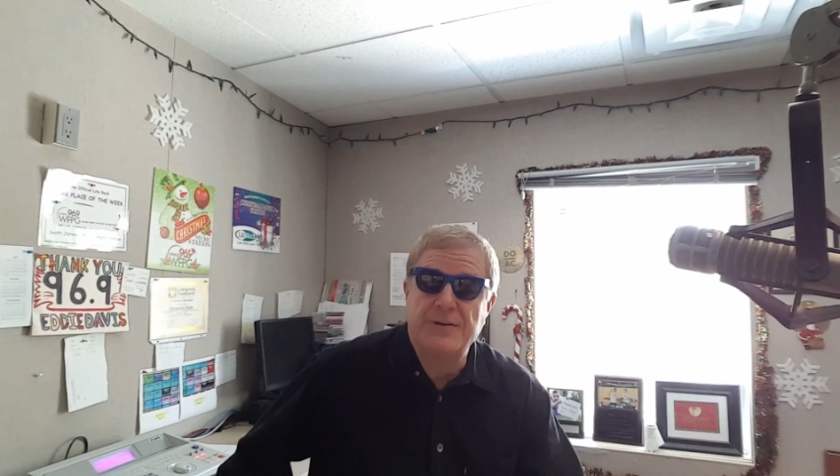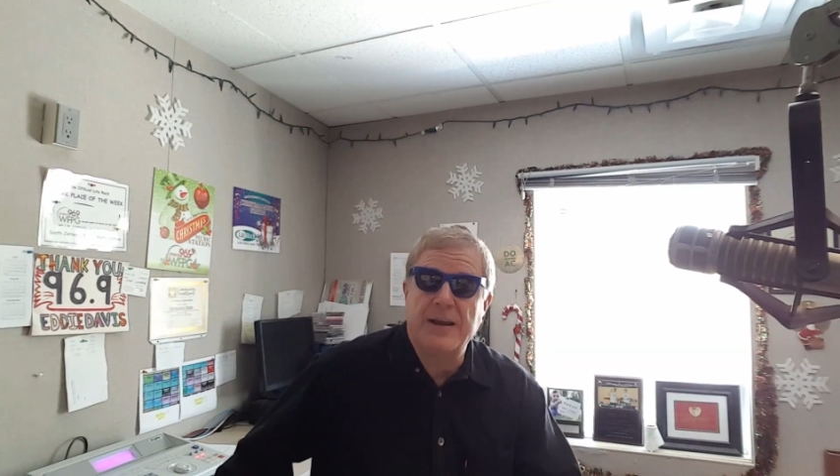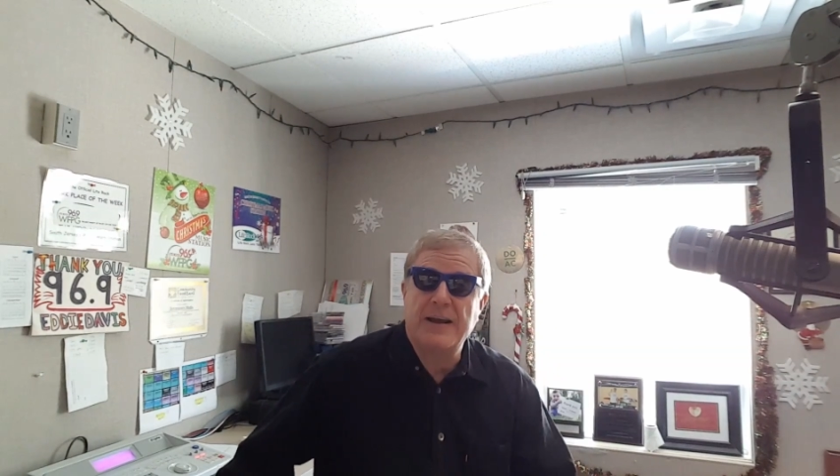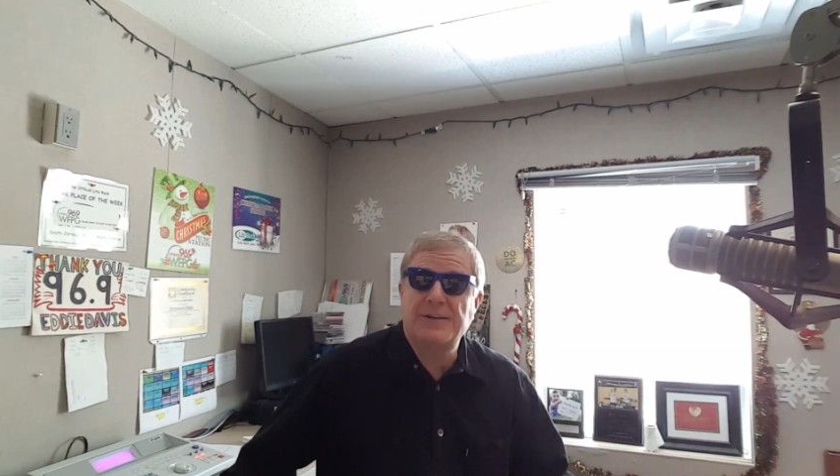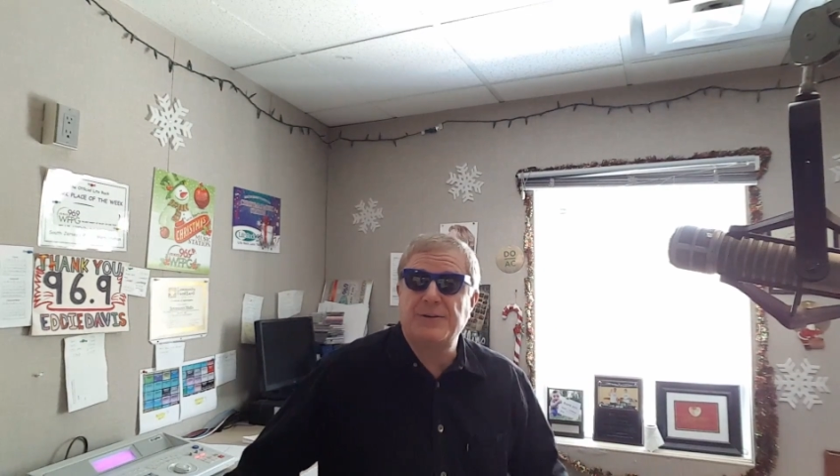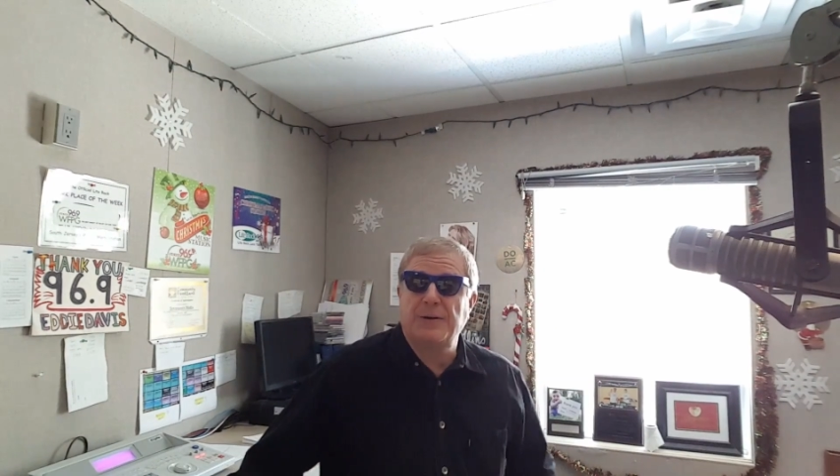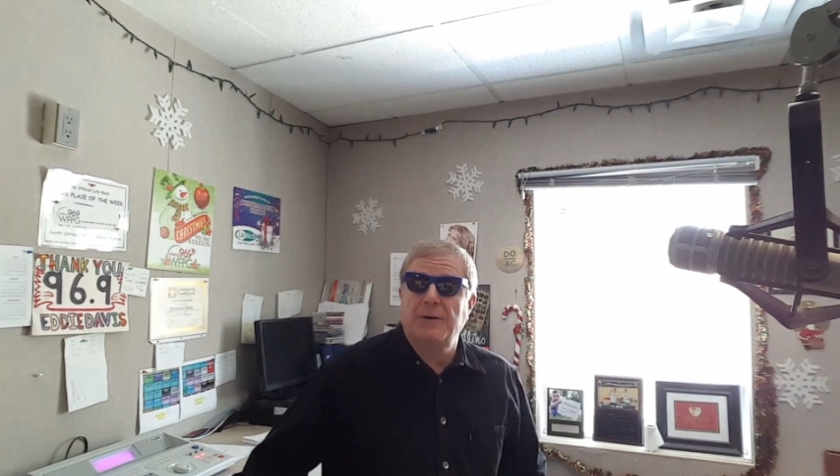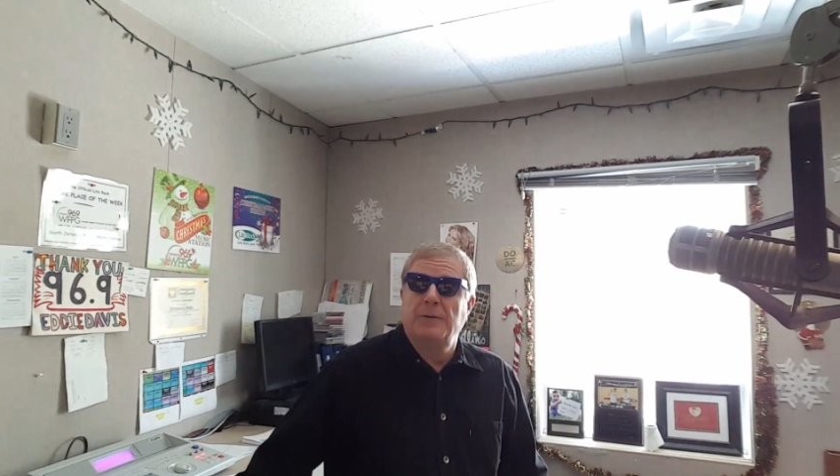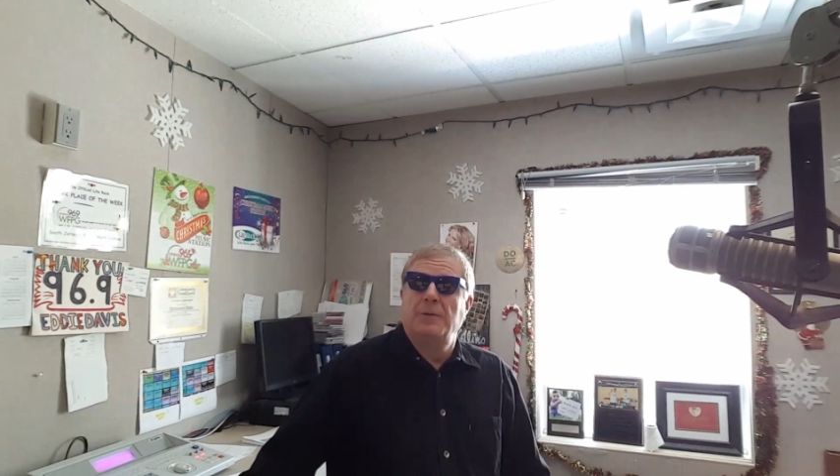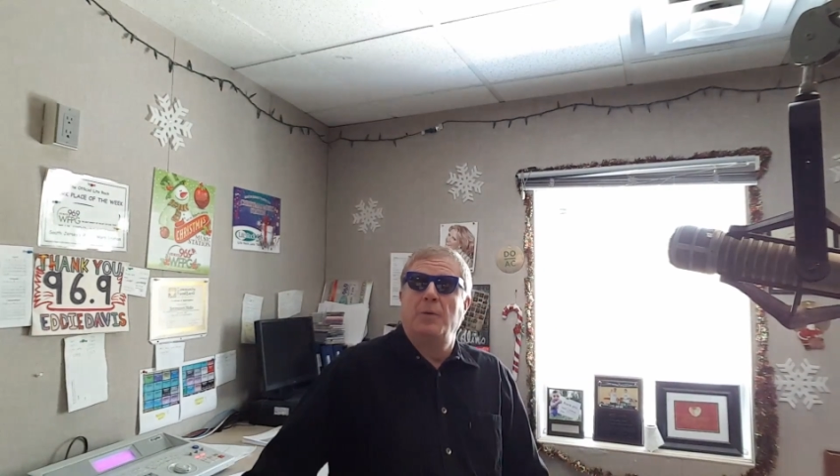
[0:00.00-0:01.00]
the answer,
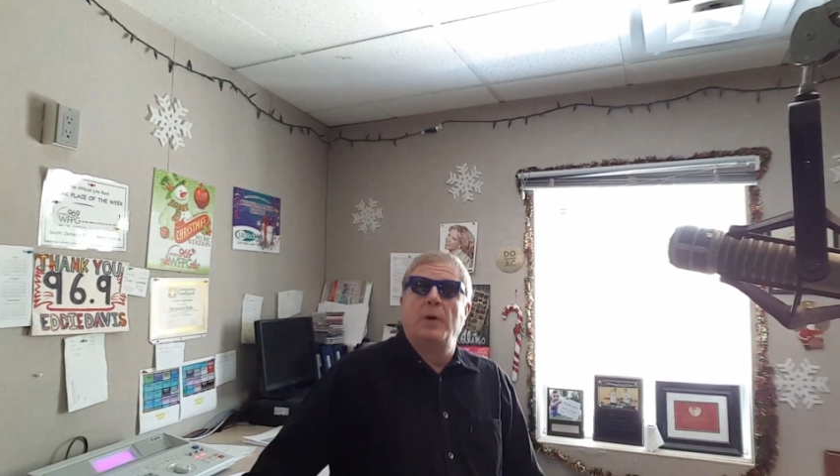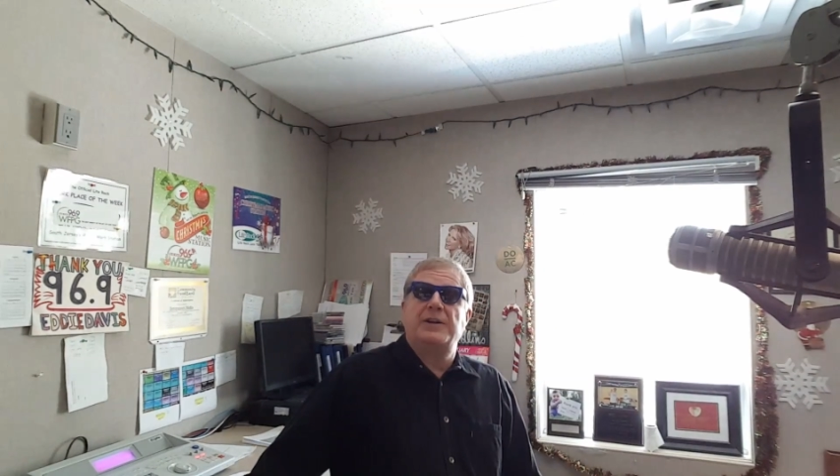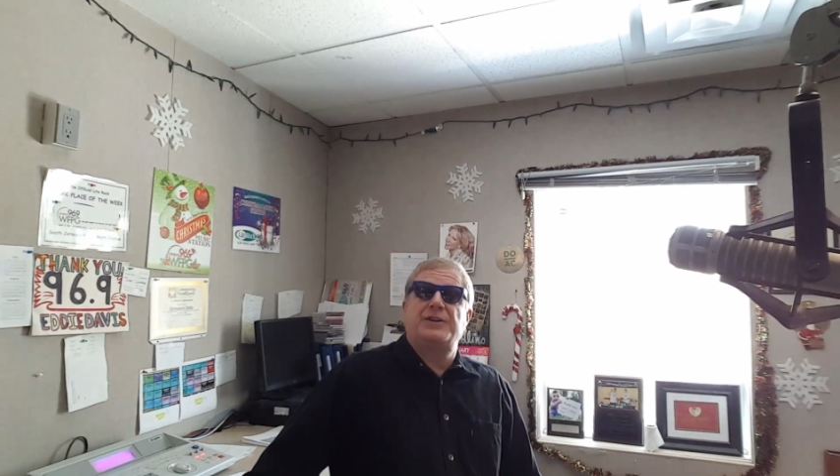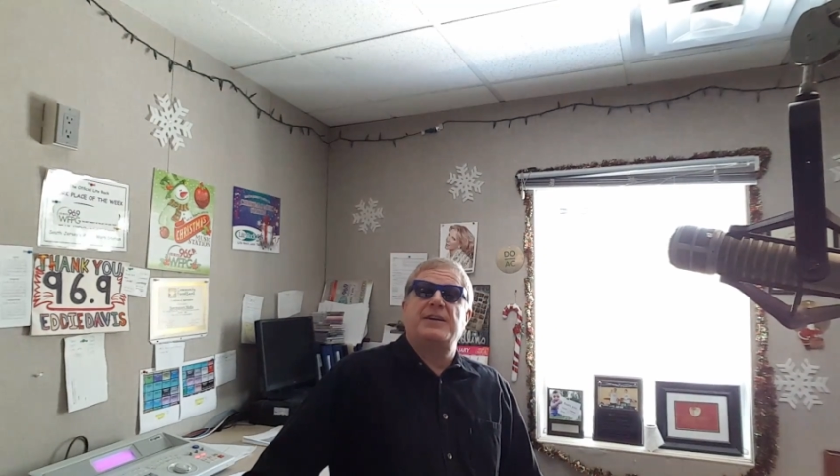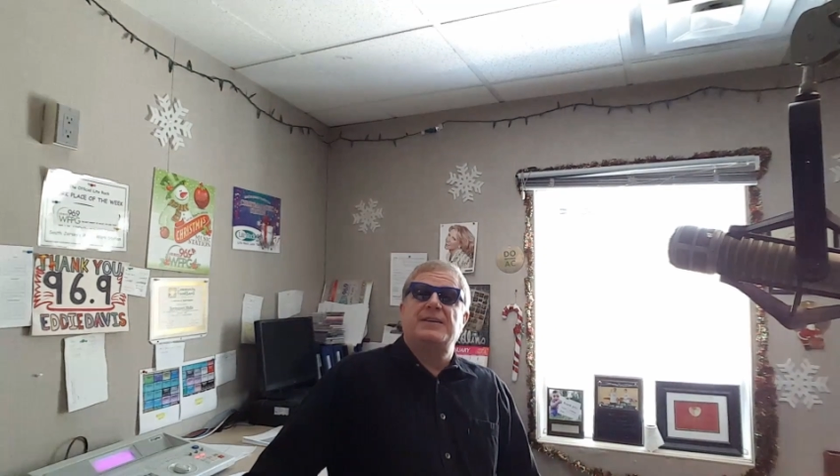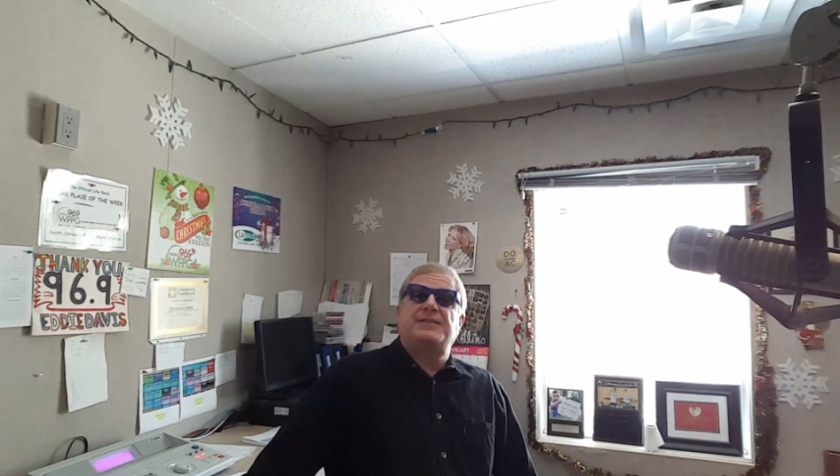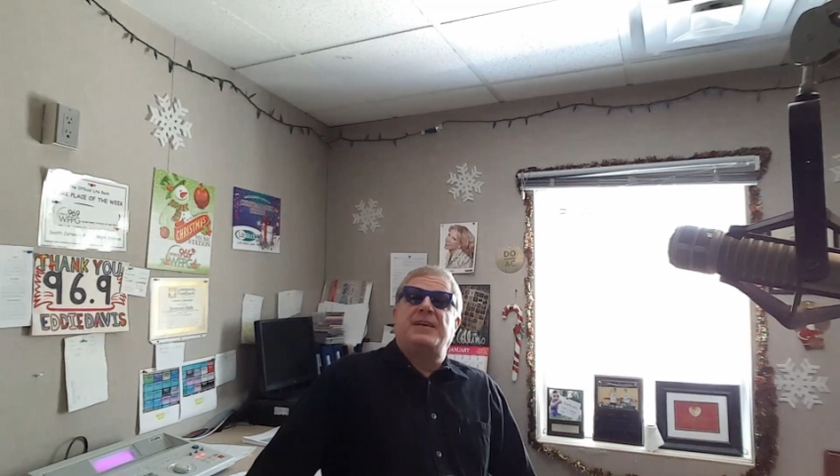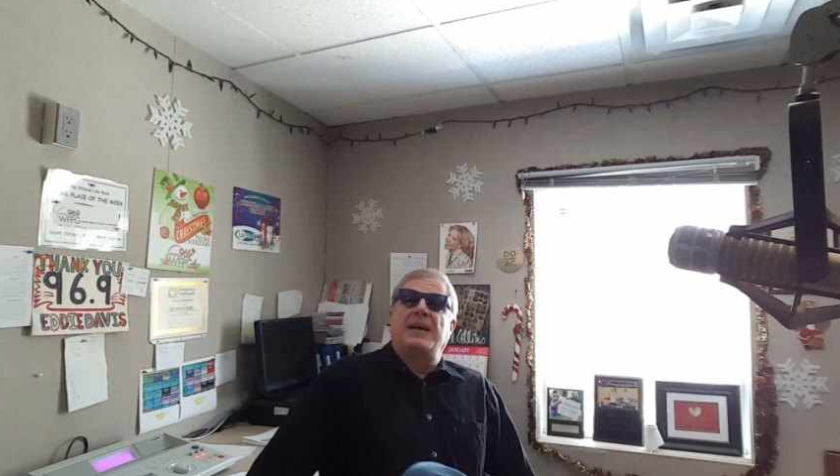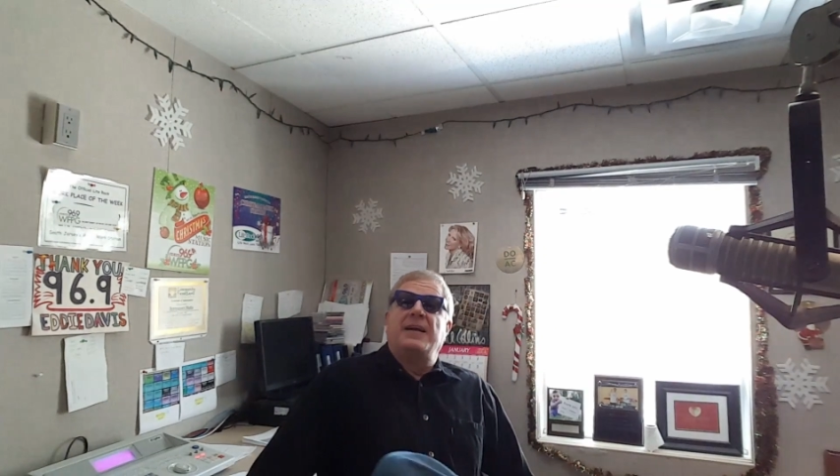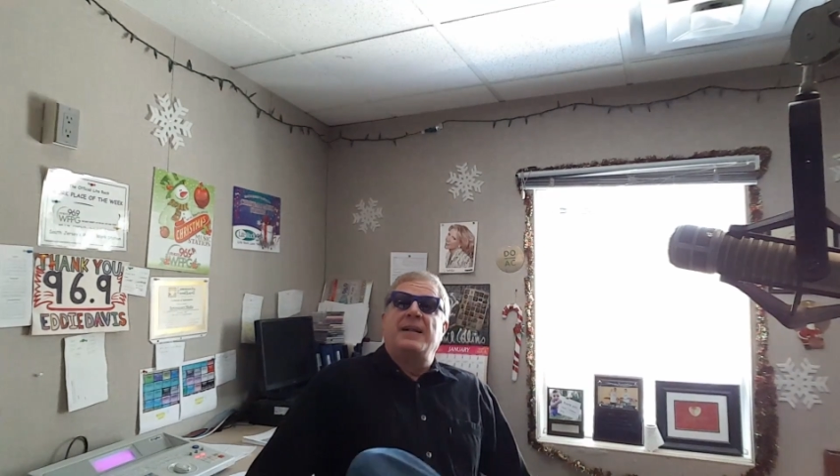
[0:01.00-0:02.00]
which is